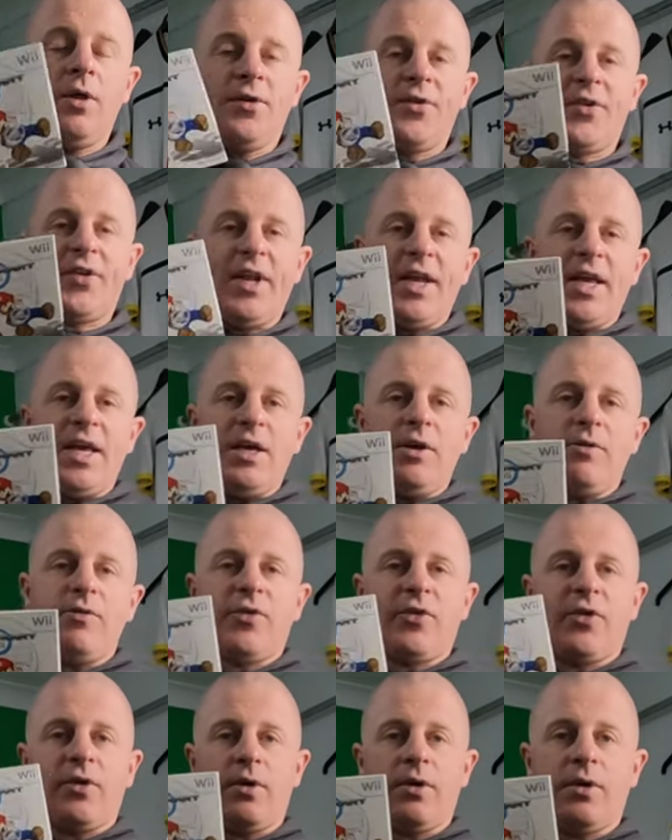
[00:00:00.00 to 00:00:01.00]

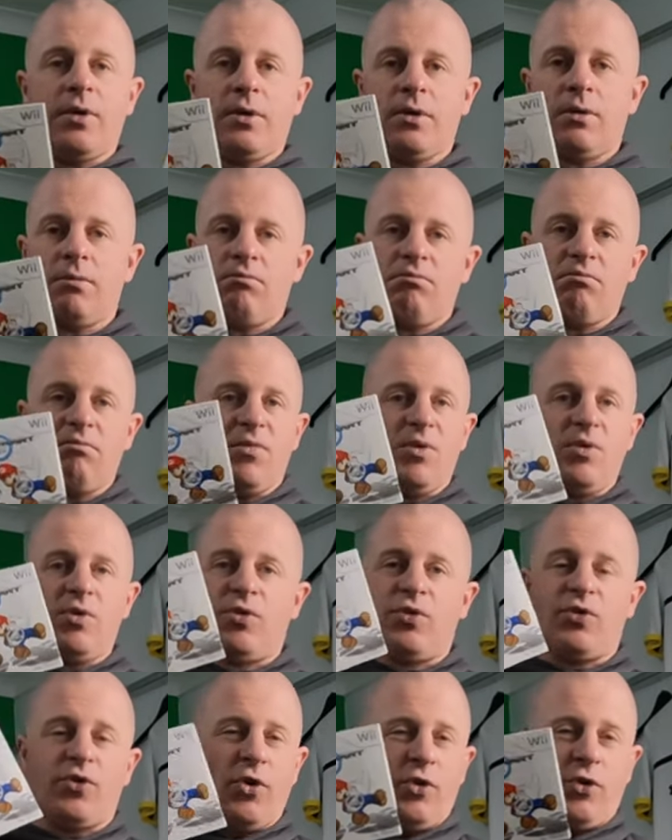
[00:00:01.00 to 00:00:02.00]
Sleeves
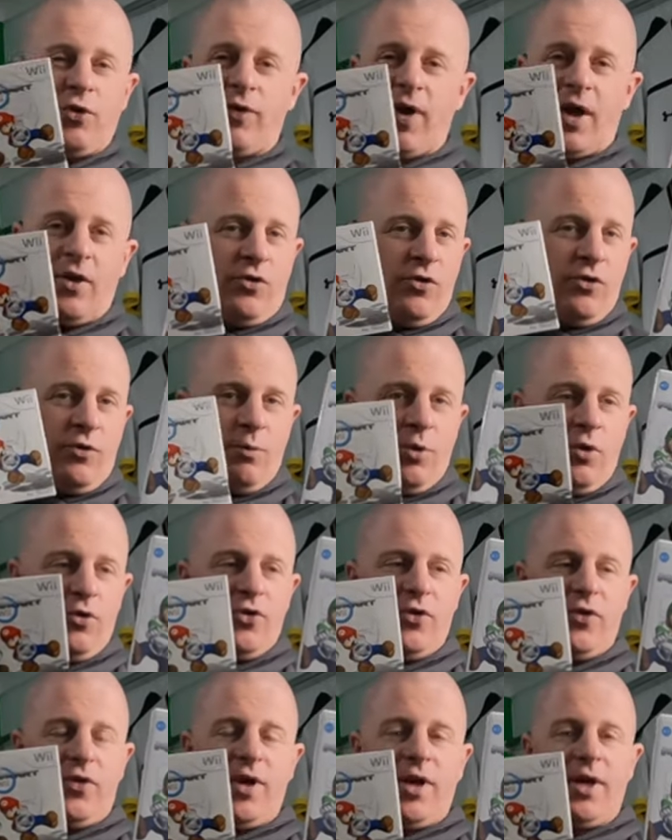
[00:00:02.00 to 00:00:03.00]
does fetch as
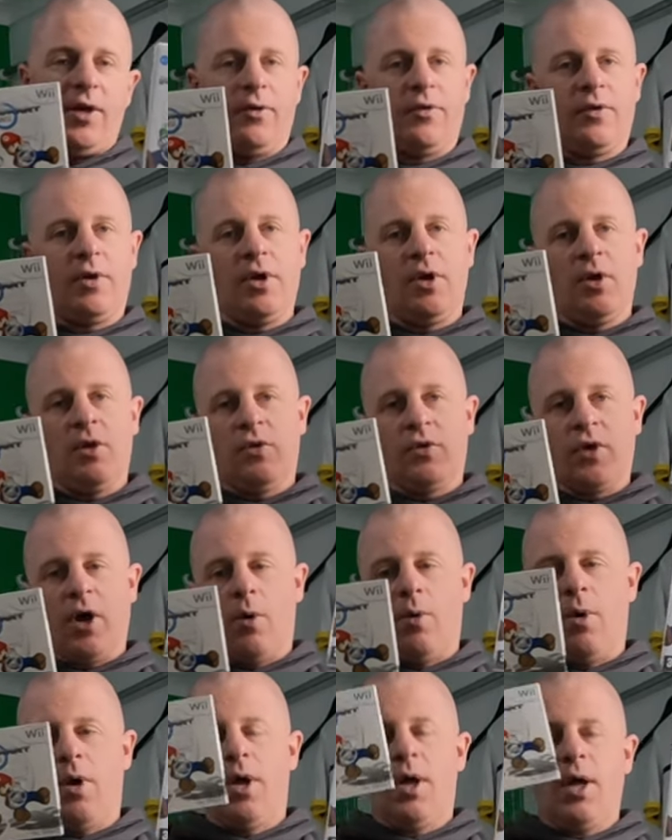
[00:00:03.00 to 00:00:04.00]
much as these,
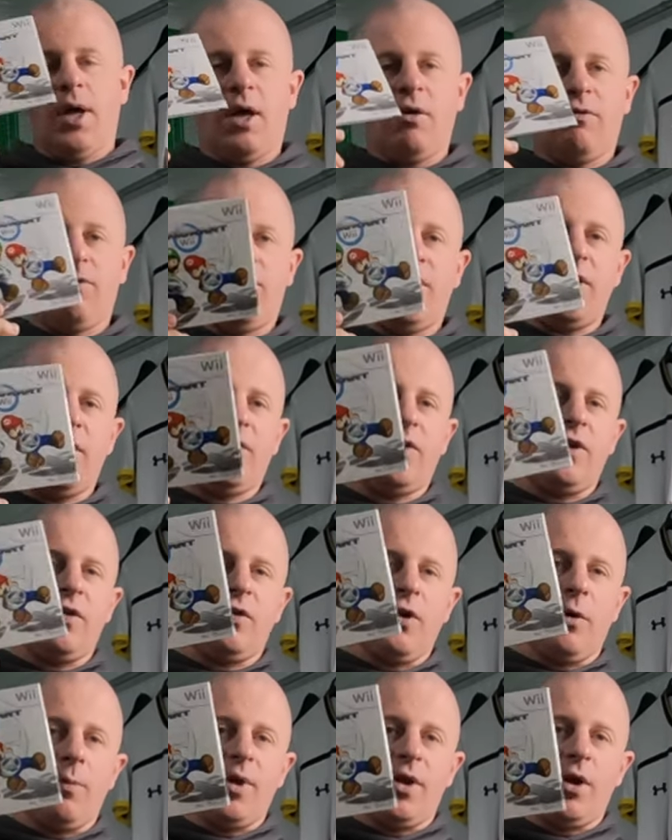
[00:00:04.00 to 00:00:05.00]
so if this has
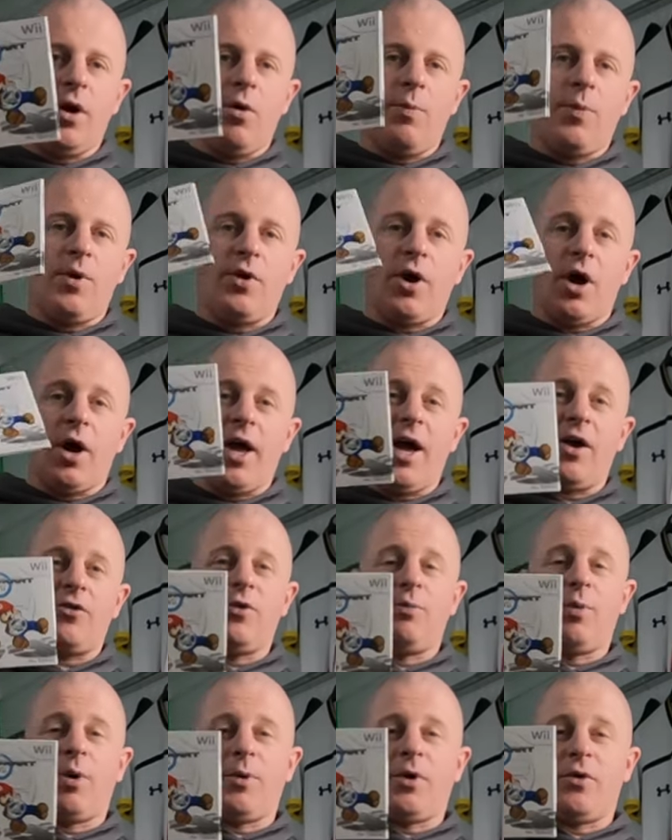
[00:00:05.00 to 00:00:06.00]
not been opened, I
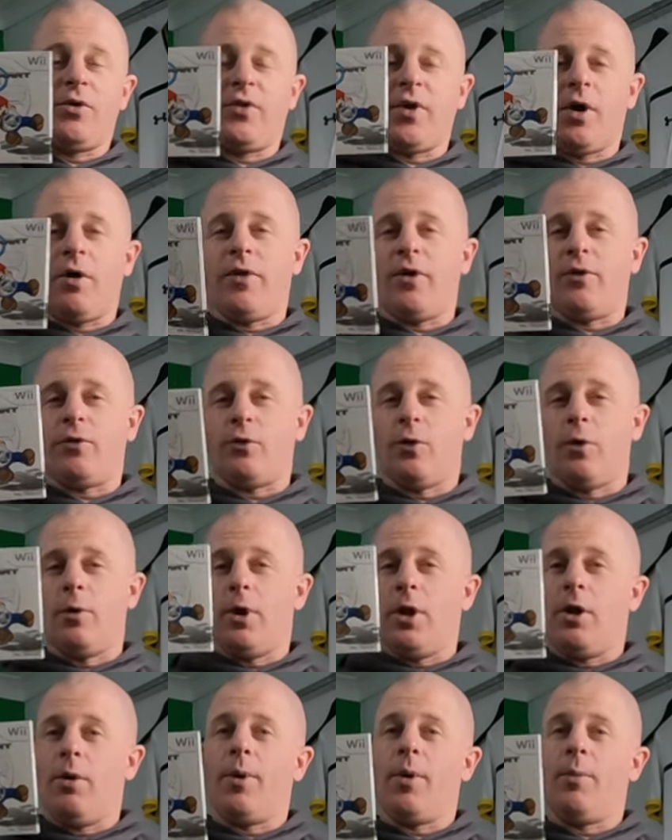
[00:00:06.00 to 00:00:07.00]
actually probably could sell this for a
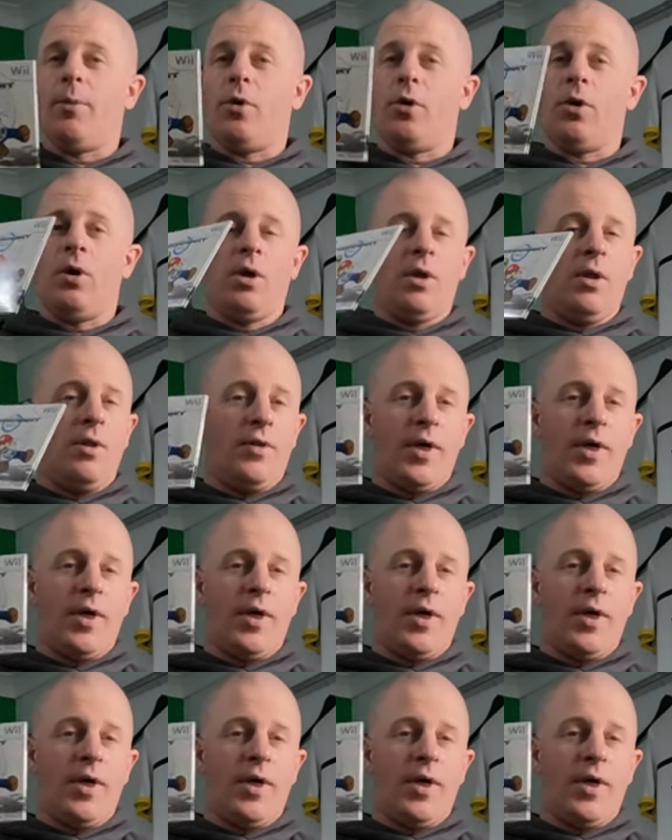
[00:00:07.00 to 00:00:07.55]
little bit more.